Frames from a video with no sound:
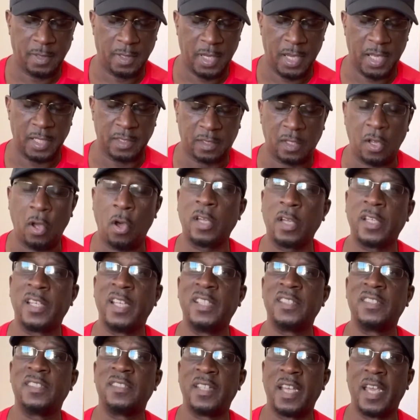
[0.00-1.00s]
and called
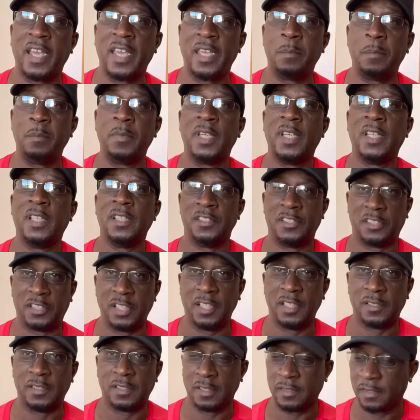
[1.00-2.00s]
his name
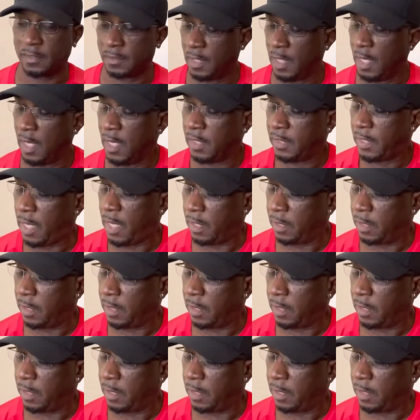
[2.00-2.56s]
Jesus.